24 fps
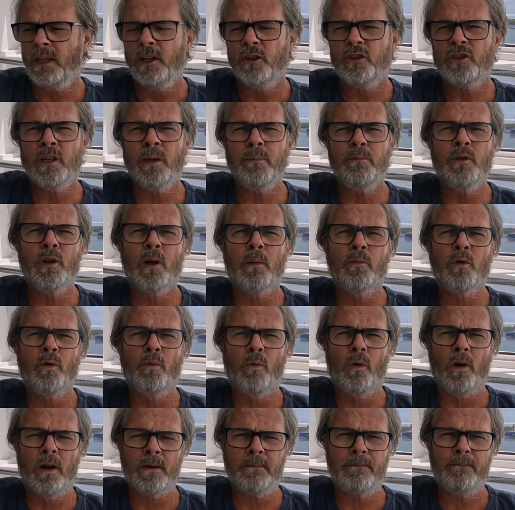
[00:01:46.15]
Tip number
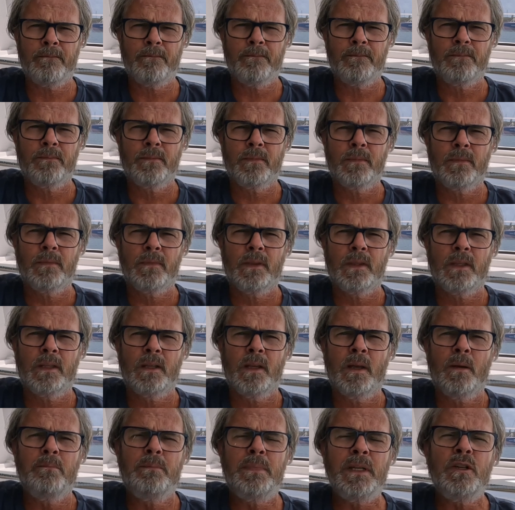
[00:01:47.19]
1,
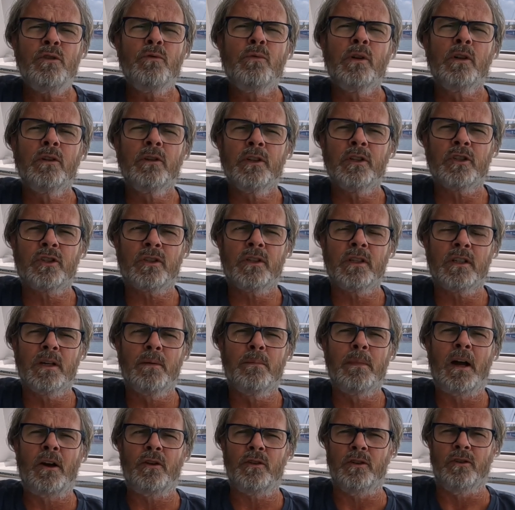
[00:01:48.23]
be realistic
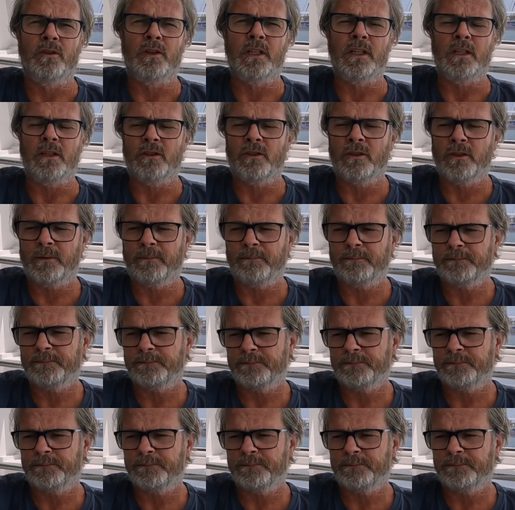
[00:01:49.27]
about your needs.